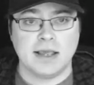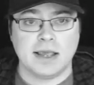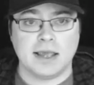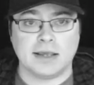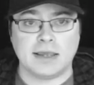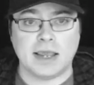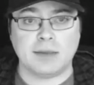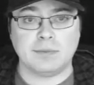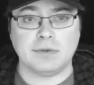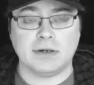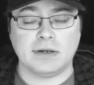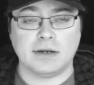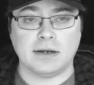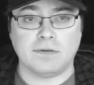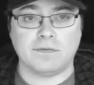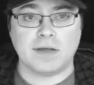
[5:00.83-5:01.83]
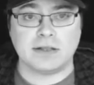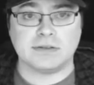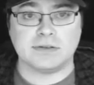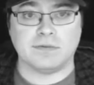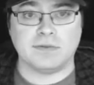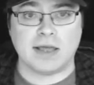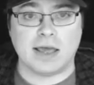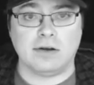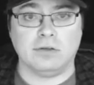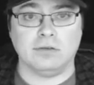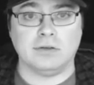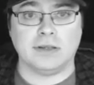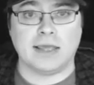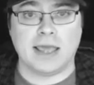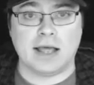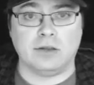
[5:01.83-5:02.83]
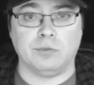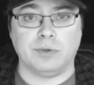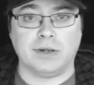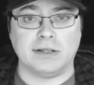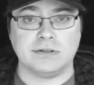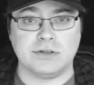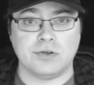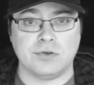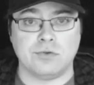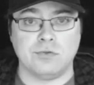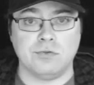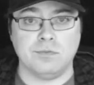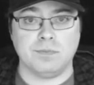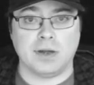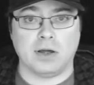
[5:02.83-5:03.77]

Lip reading: and came to the defense of not only Halloween 2, but